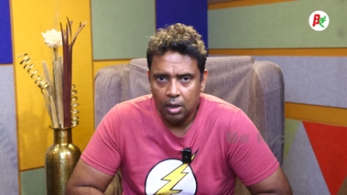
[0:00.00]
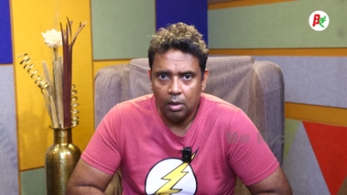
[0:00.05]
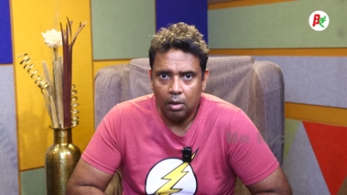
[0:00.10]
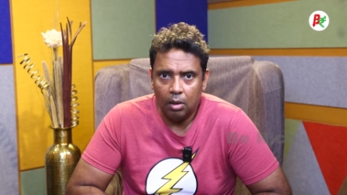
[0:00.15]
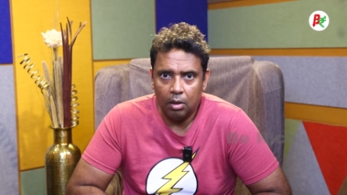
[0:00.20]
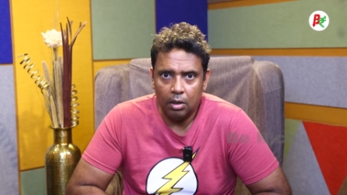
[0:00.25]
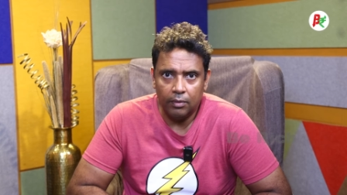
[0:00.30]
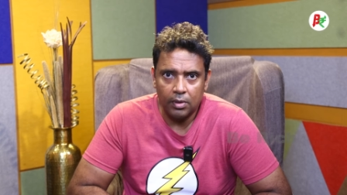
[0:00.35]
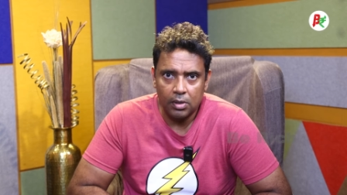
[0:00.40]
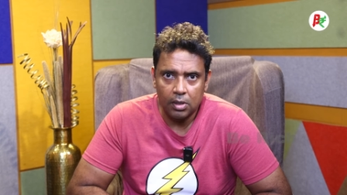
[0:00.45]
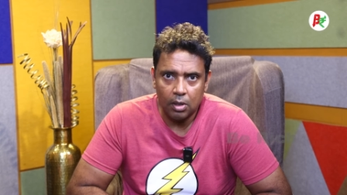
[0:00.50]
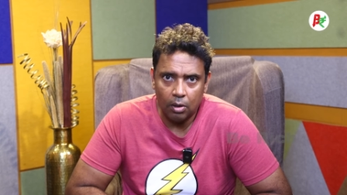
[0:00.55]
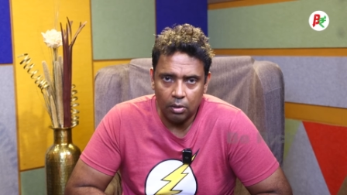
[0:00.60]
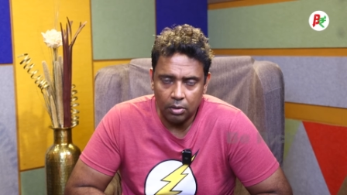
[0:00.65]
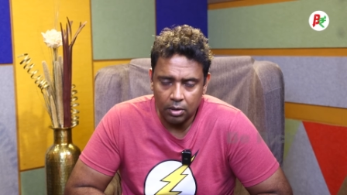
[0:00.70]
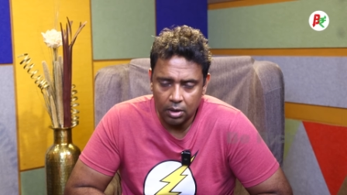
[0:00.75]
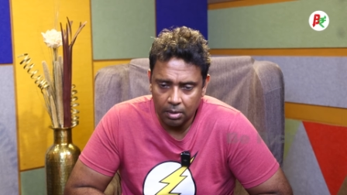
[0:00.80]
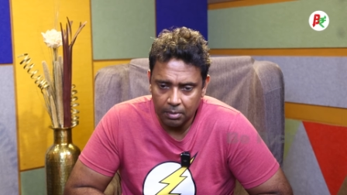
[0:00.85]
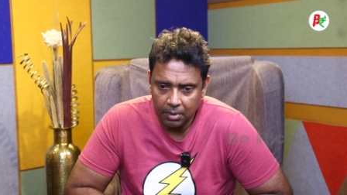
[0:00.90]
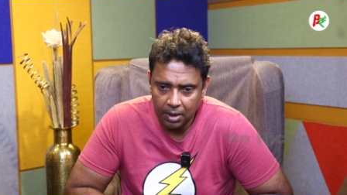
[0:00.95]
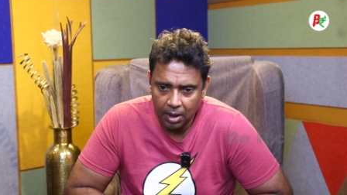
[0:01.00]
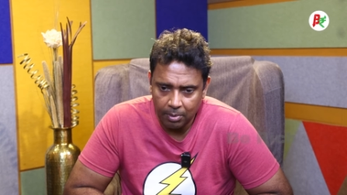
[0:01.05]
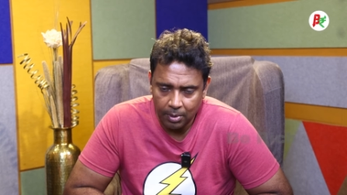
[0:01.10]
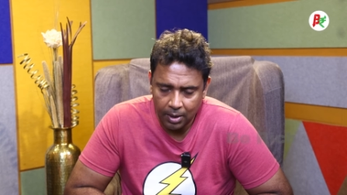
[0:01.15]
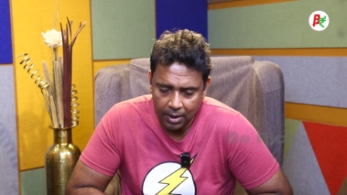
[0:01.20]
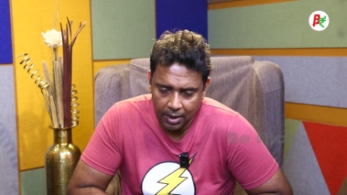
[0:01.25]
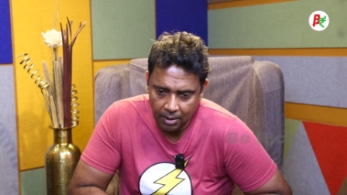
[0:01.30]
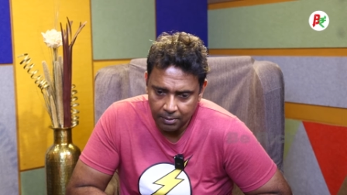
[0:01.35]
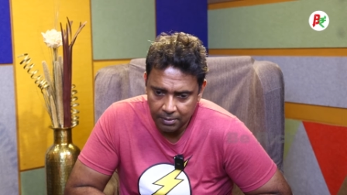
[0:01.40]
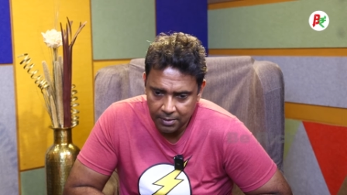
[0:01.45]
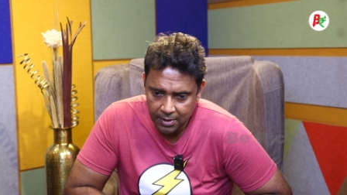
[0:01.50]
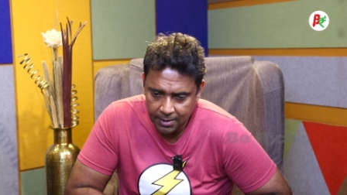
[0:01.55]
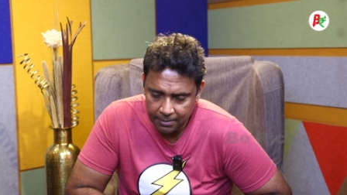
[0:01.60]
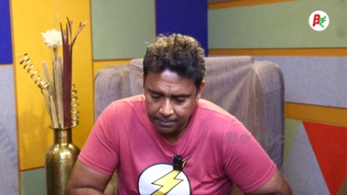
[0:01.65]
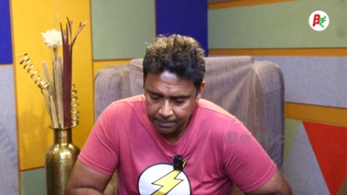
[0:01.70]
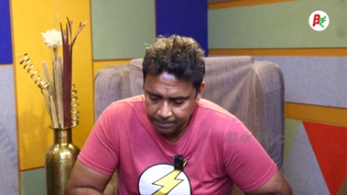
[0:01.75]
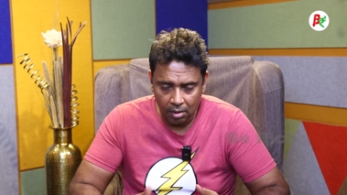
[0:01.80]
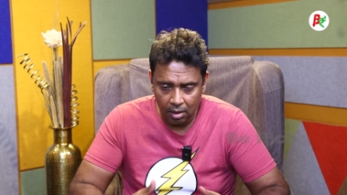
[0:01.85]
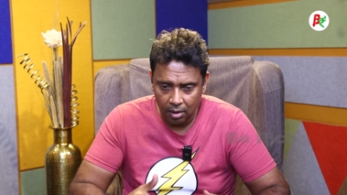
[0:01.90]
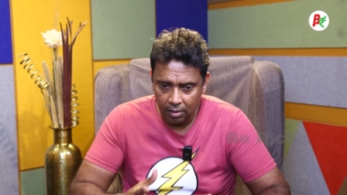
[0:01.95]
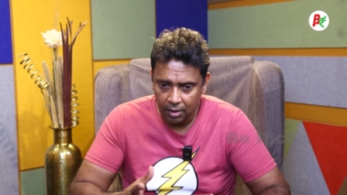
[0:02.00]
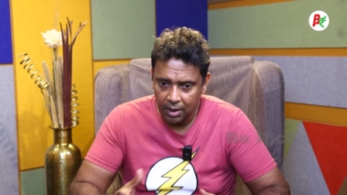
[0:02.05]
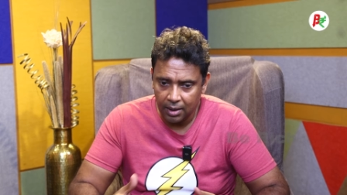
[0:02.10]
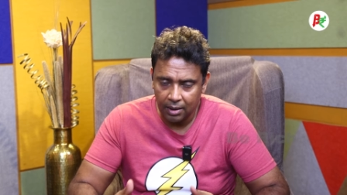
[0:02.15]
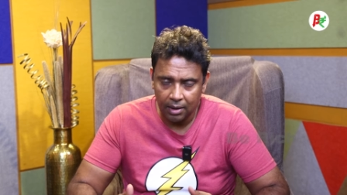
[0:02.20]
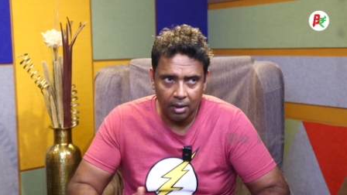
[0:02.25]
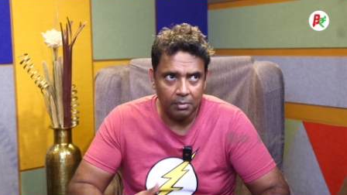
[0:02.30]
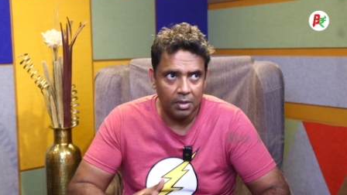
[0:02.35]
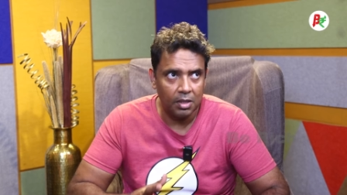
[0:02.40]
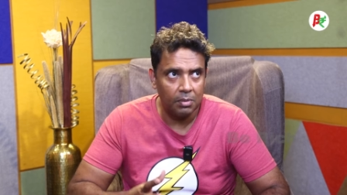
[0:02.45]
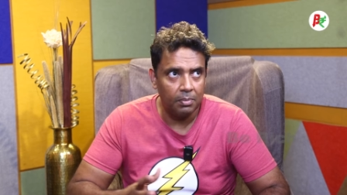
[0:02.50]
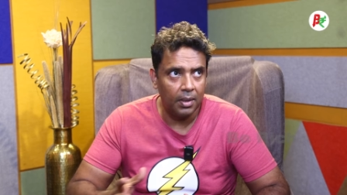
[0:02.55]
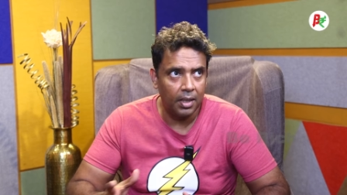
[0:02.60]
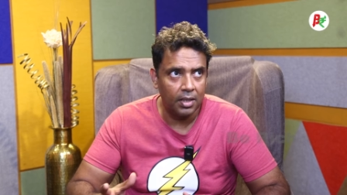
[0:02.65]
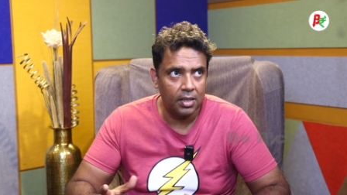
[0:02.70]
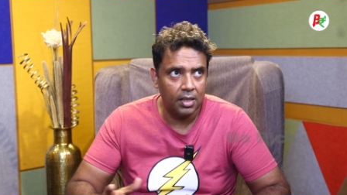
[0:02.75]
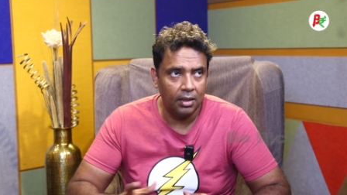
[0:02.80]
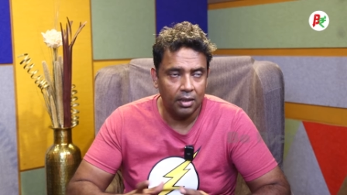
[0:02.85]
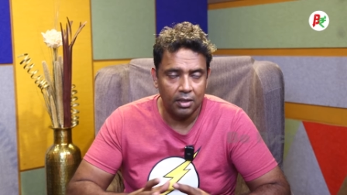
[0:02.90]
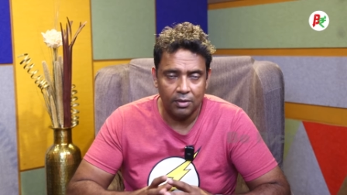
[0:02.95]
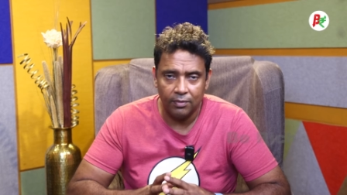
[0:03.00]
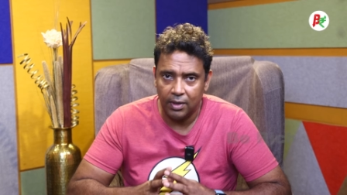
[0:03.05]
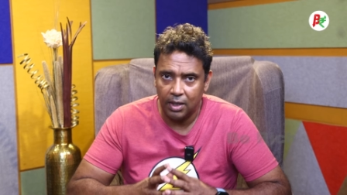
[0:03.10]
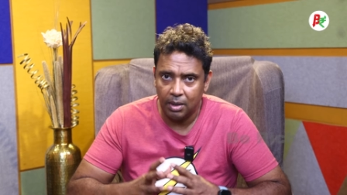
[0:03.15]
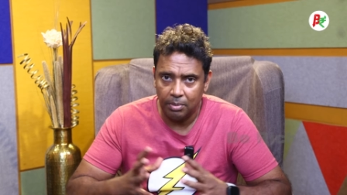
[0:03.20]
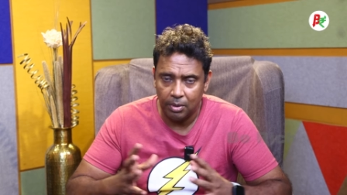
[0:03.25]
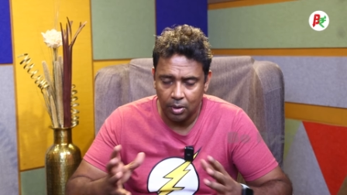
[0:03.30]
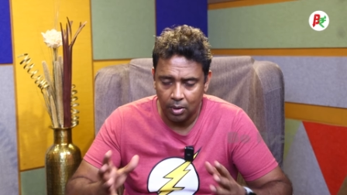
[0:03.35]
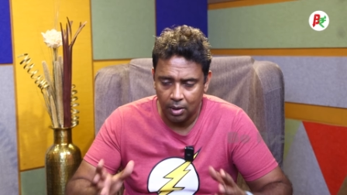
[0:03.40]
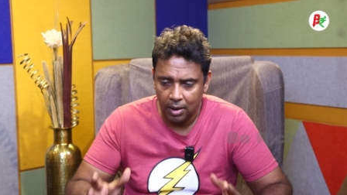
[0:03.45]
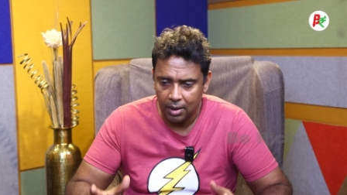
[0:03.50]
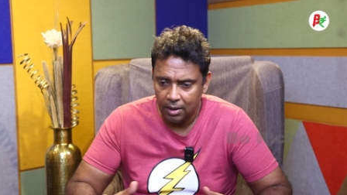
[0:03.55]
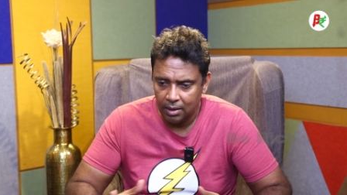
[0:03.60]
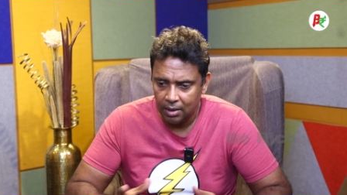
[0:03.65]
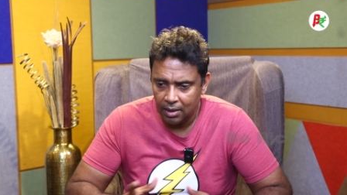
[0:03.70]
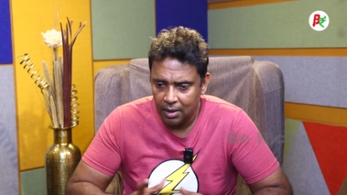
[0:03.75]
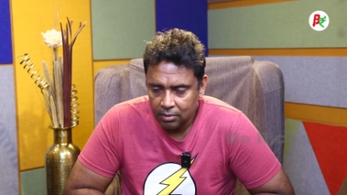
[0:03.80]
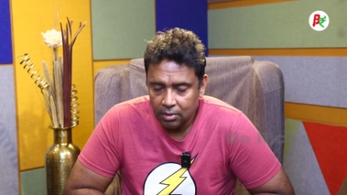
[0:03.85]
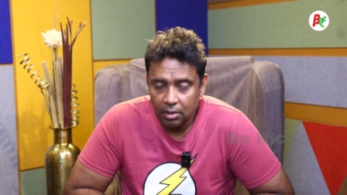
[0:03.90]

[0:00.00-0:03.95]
or if it's long term capital gains again i'm just brushing this very broadly